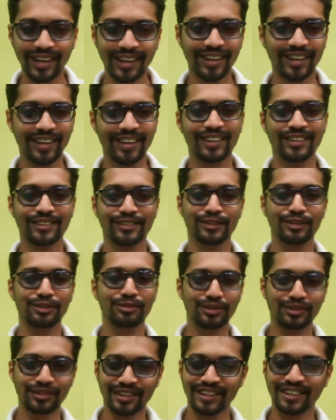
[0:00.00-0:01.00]
Okay.
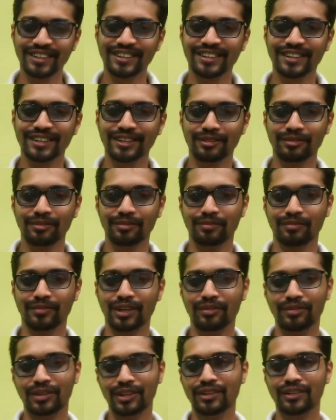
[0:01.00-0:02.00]
So if you're interested
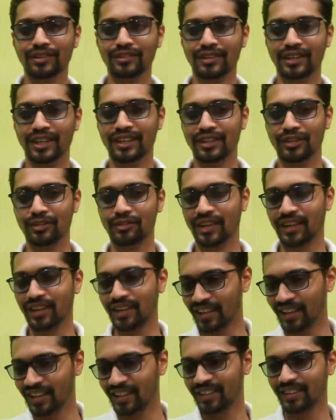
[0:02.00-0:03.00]
my video then
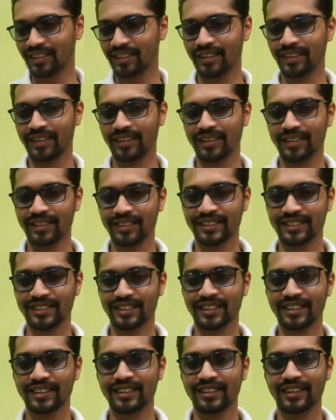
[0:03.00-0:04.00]
you can like,
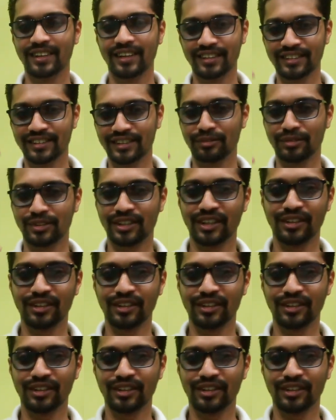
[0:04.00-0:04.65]
share and